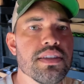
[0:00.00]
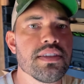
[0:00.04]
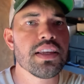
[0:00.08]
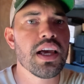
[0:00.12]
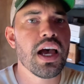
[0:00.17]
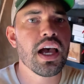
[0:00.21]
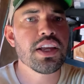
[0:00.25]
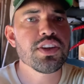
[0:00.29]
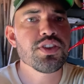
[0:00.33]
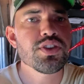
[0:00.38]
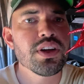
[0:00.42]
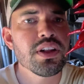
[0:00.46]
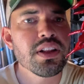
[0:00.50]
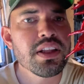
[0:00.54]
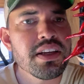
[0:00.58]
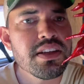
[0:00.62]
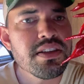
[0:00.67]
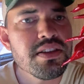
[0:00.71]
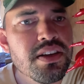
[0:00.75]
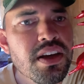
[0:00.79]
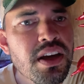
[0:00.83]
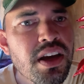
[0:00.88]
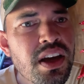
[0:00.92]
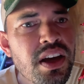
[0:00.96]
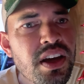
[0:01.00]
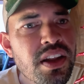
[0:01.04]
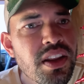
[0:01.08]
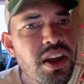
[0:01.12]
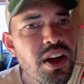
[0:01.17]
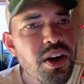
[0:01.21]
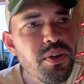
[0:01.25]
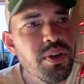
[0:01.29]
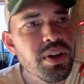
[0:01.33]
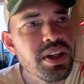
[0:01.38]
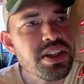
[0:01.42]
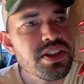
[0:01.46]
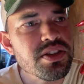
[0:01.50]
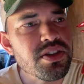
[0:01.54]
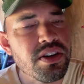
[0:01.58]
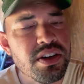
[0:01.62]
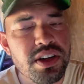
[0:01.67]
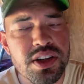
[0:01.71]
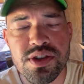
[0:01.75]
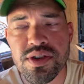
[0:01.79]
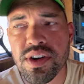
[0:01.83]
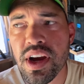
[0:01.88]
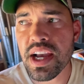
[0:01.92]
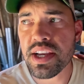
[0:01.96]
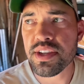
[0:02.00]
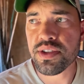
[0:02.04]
Thai chilies, they're really starting to dry.